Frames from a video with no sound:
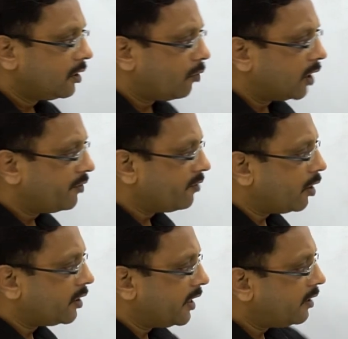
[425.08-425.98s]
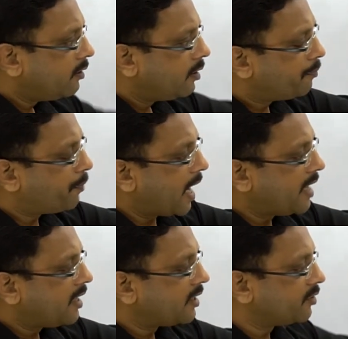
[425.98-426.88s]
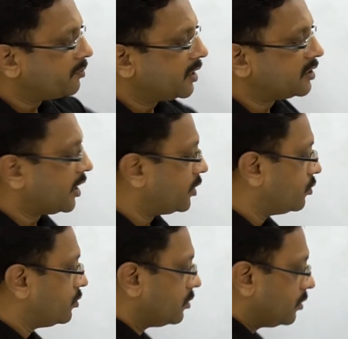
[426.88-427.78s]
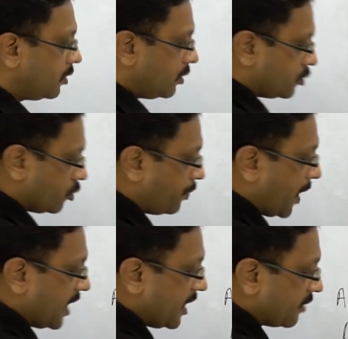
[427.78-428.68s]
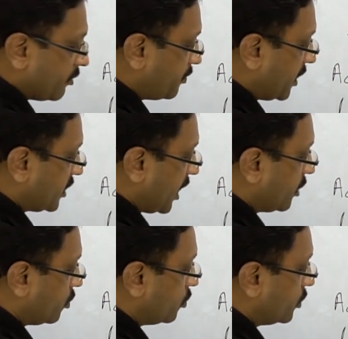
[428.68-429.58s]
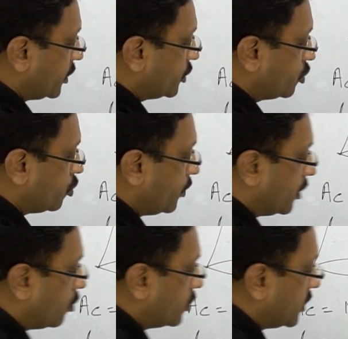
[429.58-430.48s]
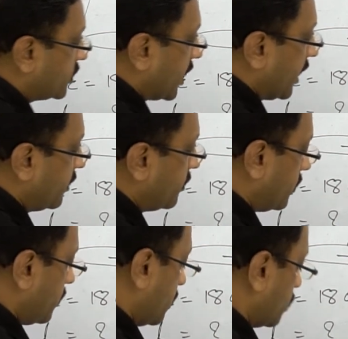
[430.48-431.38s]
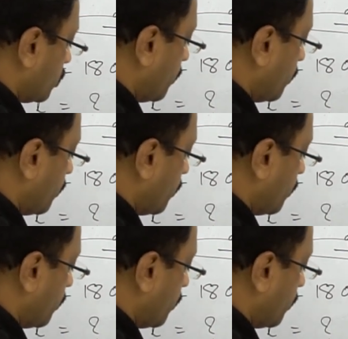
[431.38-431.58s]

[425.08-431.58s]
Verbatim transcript: What we want there? Pi R1 plus R2. So pi R1 plus R2, these two will go this side. So